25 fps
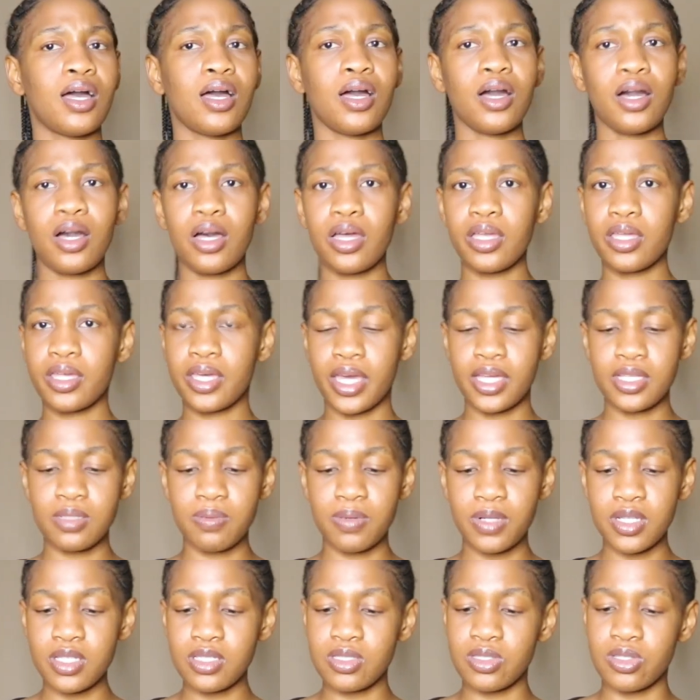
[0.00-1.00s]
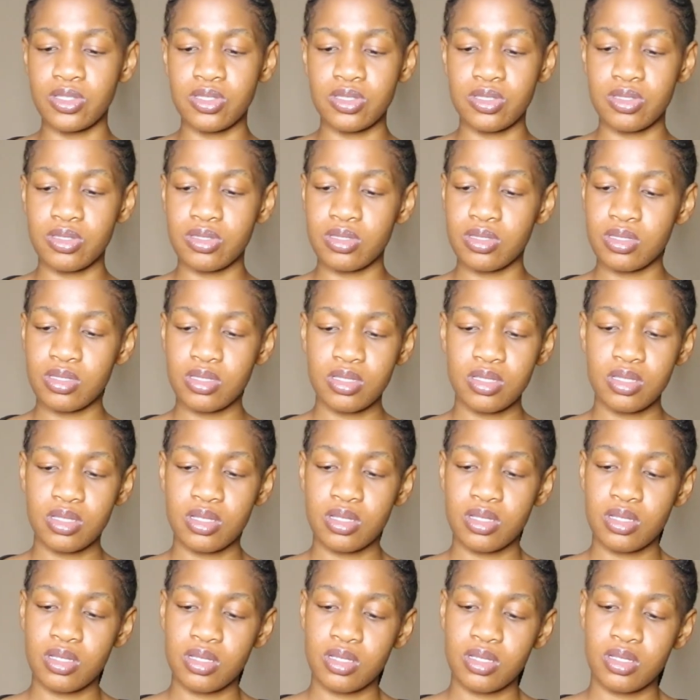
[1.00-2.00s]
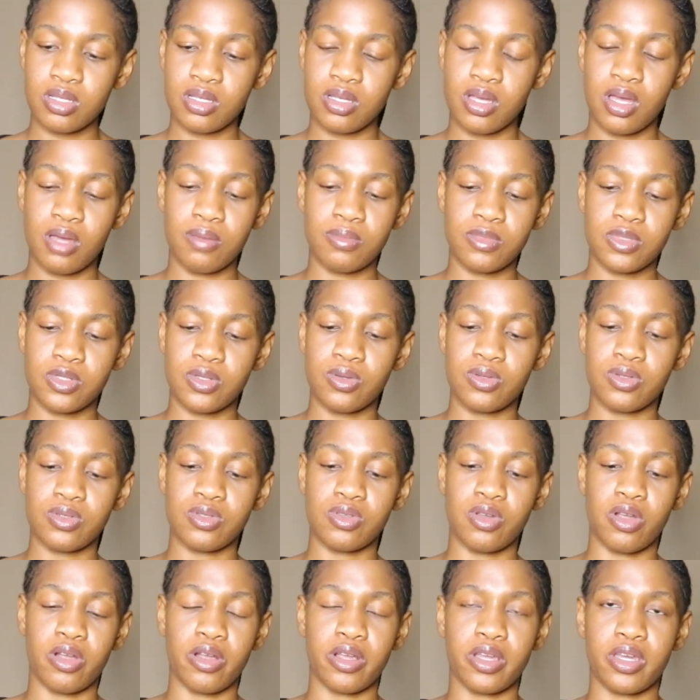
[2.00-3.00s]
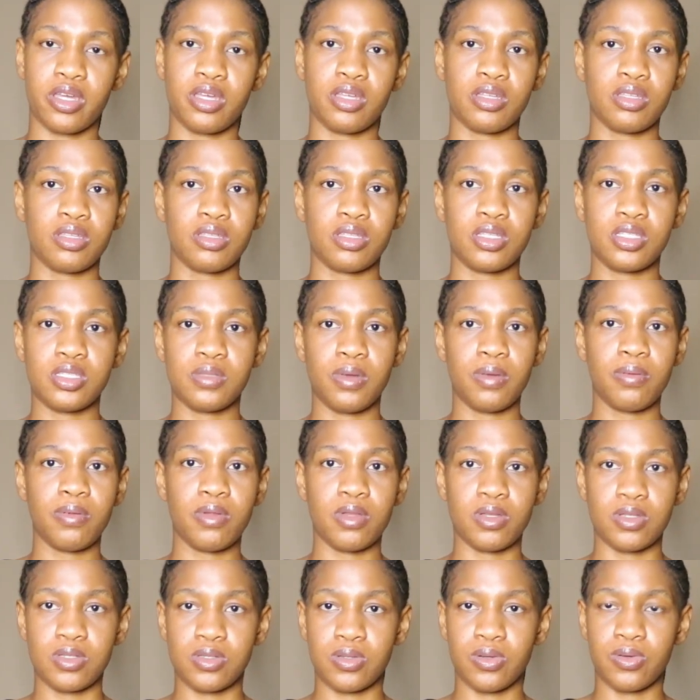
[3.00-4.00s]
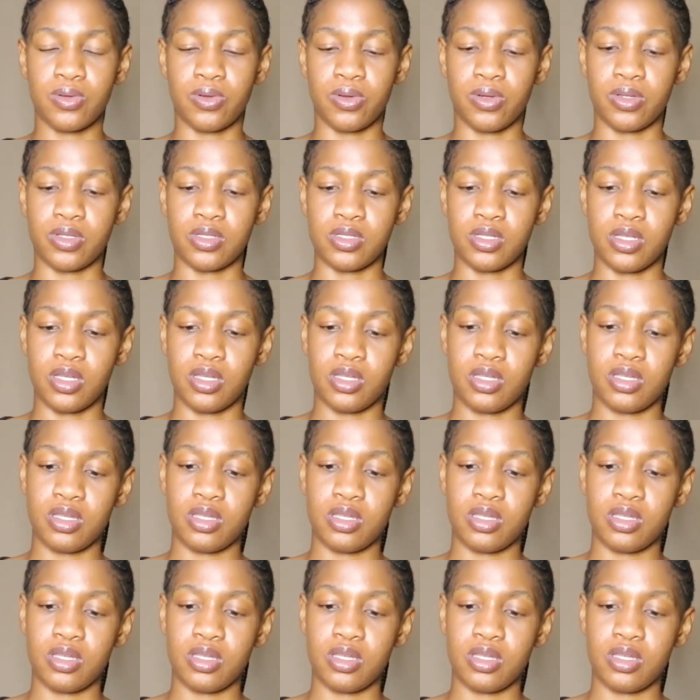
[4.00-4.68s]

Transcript: Oh guys, please just, I'm so sorry, these people are so noisy.